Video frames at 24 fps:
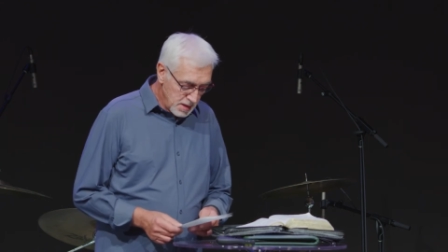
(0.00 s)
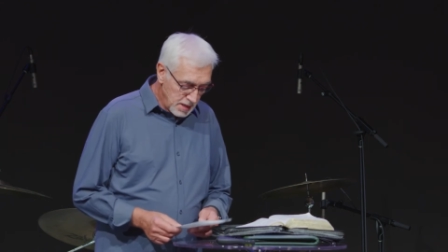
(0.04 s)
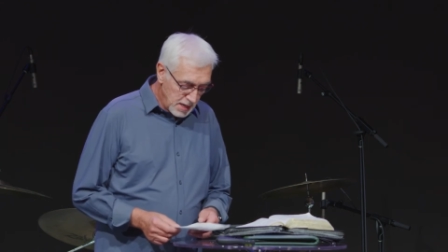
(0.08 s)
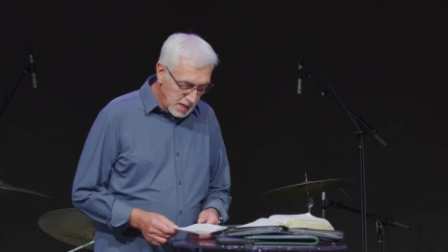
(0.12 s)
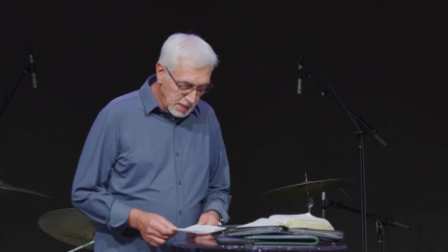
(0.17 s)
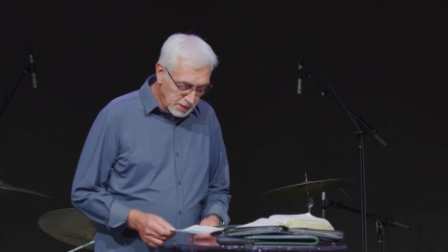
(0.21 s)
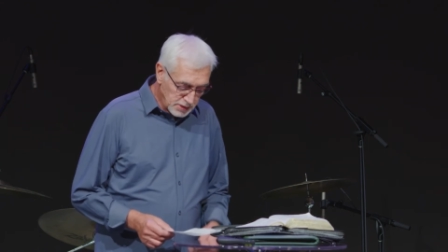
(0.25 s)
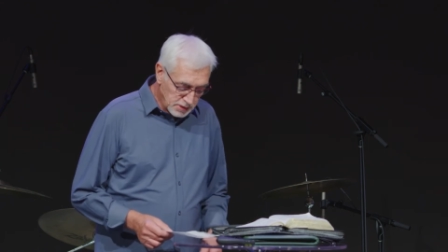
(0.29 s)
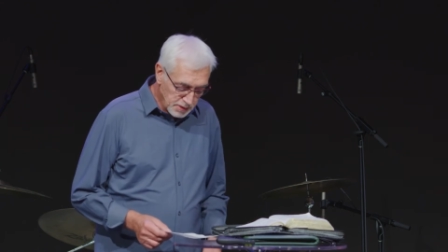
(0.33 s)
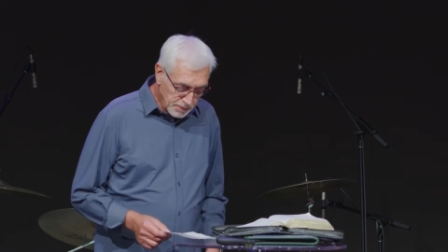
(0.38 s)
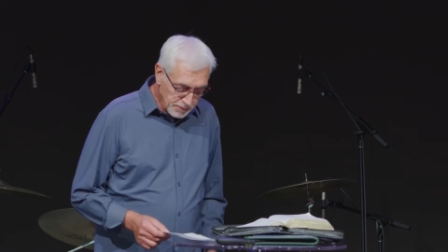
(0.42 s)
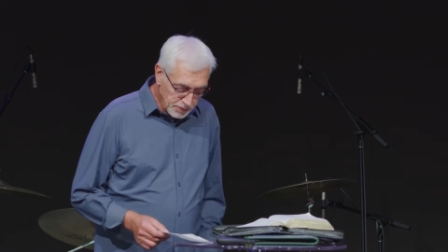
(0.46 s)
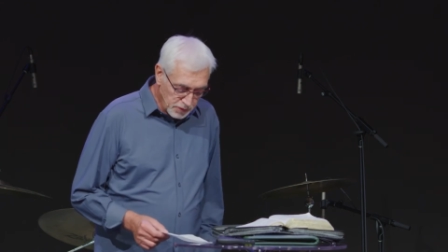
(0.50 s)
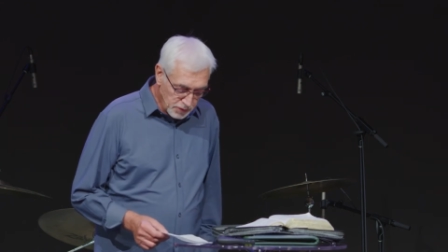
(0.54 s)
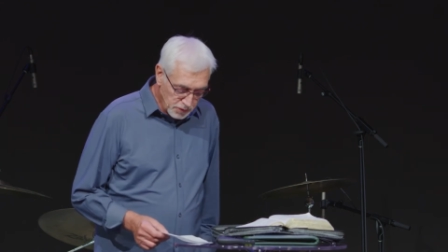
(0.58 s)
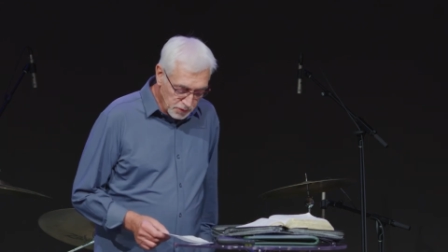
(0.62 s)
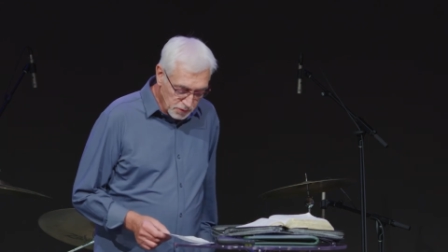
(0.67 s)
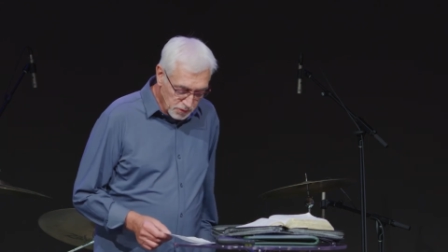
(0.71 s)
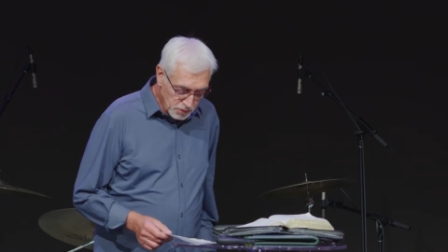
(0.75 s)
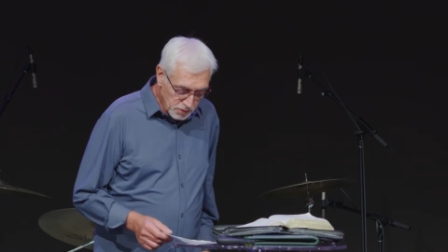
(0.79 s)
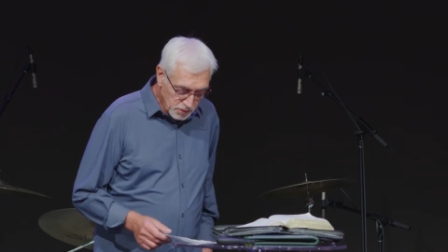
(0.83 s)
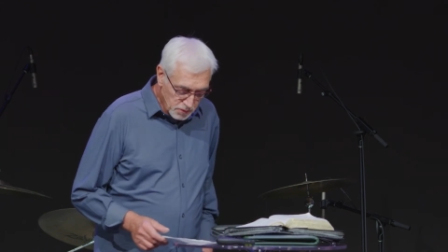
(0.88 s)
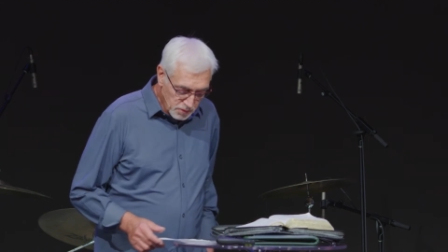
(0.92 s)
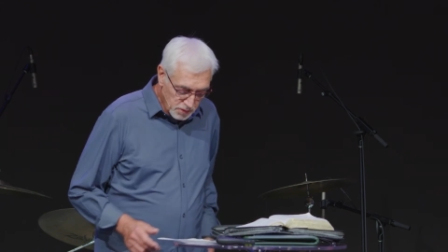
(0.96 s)
Each of
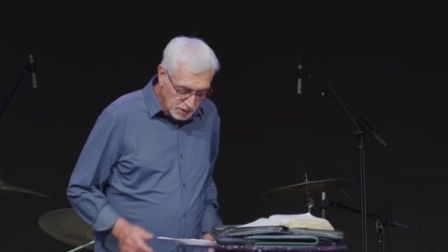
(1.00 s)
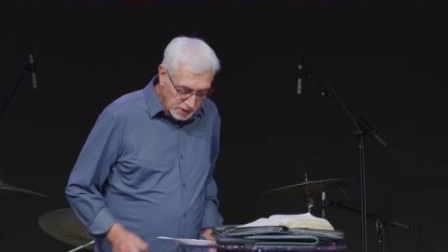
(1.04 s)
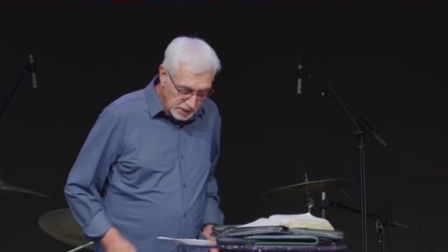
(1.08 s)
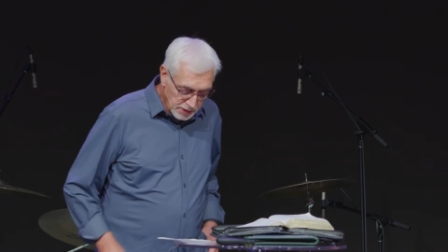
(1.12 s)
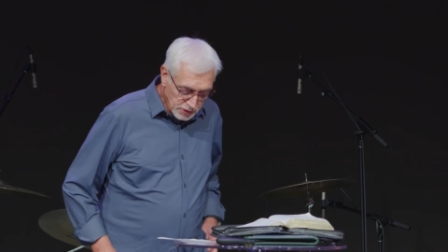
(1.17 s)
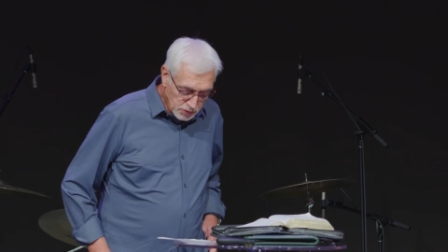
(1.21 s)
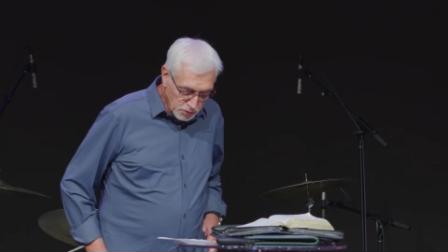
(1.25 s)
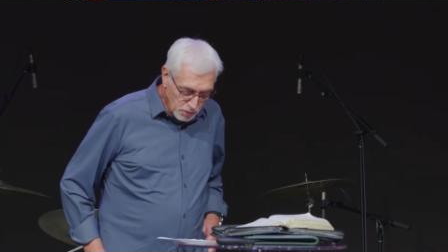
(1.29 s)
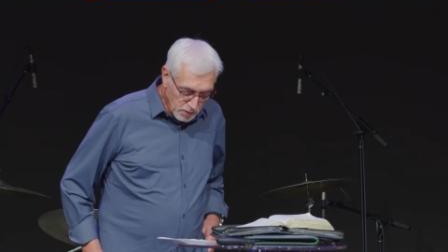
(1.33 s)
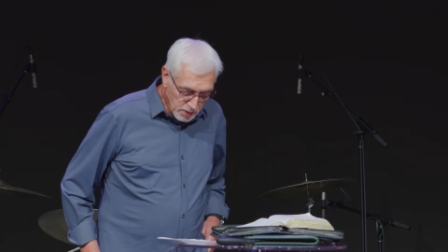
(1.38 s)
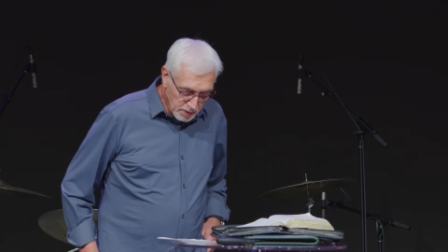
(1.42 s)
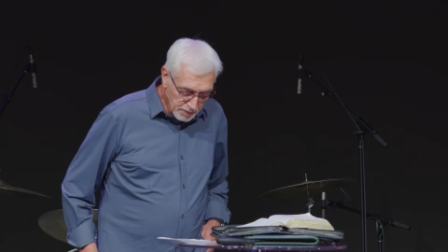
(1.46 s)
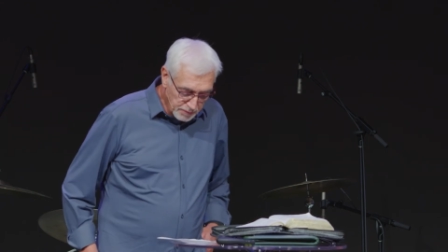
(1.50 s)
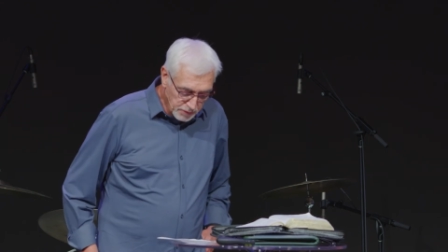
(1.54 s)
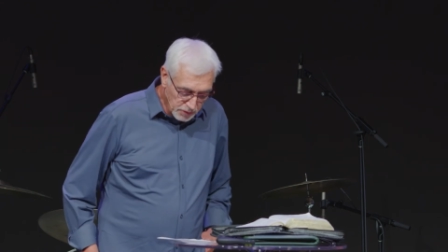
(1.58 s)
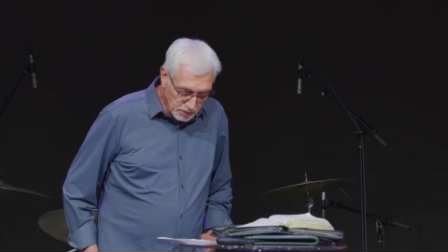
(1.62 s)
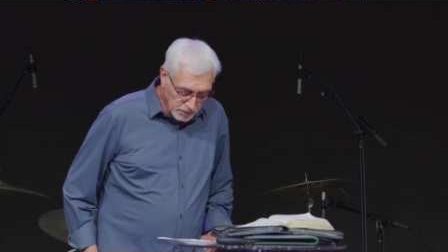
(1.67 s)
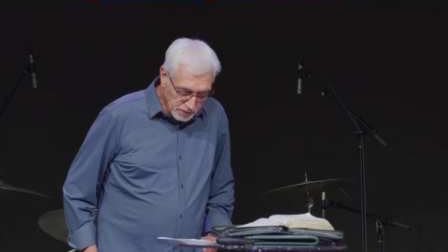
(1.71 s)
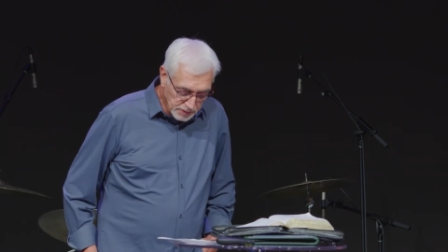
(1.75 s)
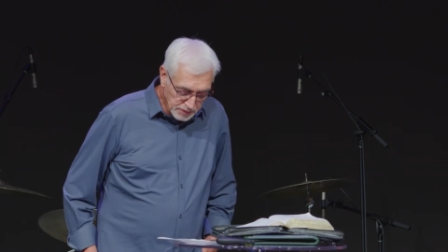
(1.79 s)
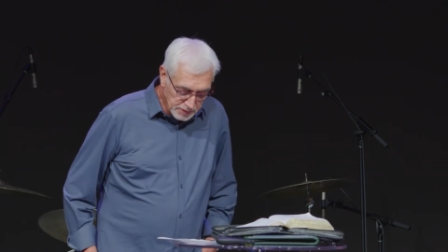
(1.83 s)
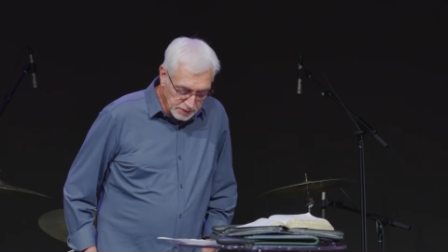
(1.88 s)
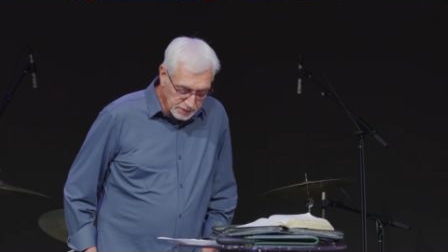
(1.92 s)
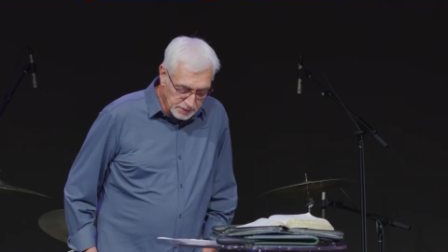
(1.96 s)
you, each one of
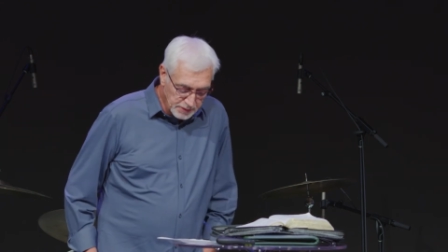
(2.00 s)
you is